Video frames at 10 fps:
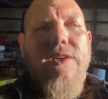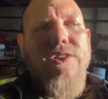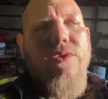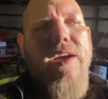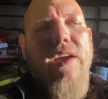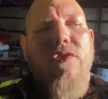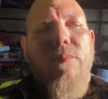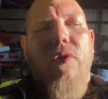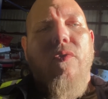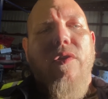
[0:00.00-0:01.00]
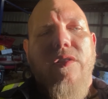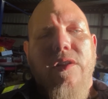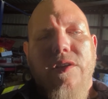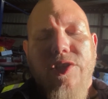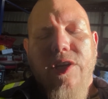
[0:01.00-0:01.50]
so I give them a
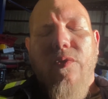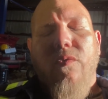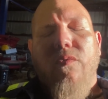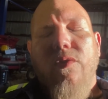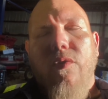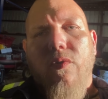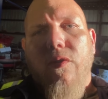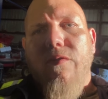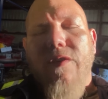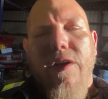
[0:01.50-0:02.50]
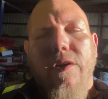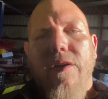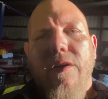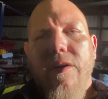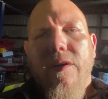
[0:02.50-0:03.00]
legit real-world figure,